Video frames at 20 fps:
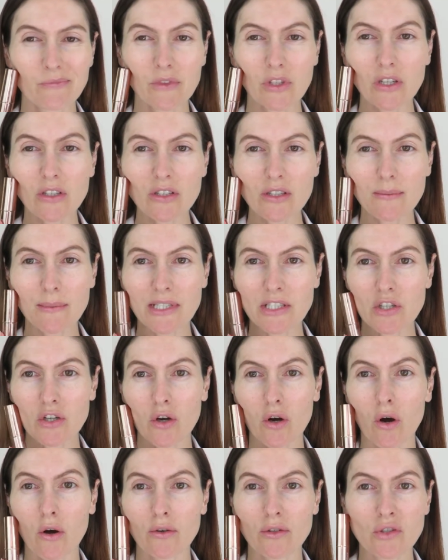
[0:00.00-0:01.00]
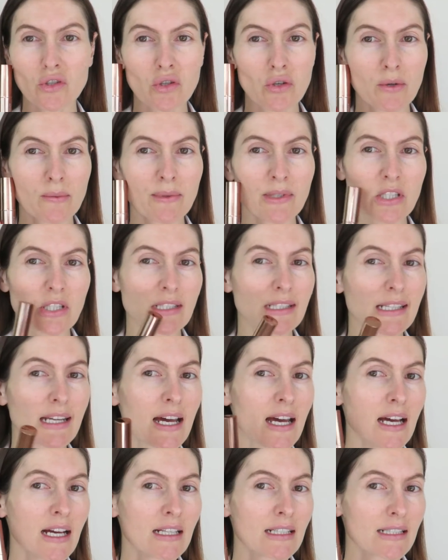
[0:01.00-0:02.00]
not so much a contour, but just
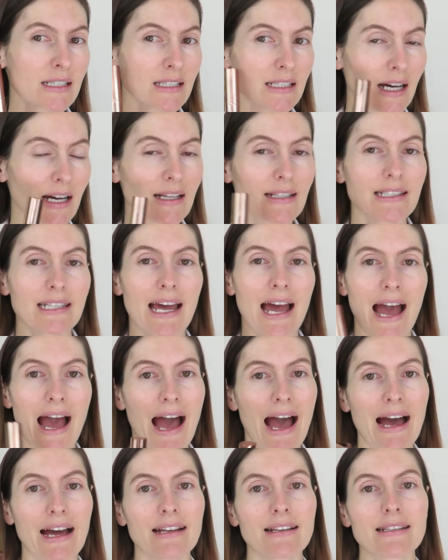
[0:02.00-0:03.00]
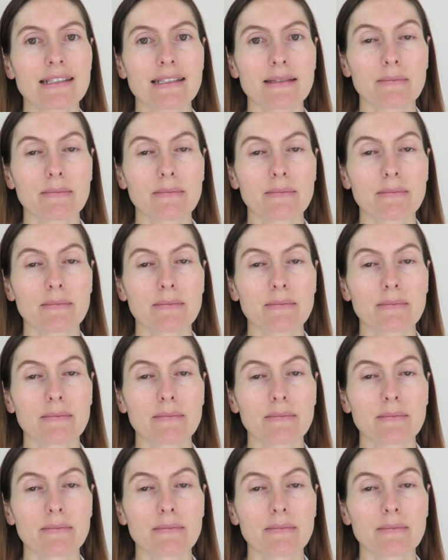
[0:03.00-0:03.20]
start to add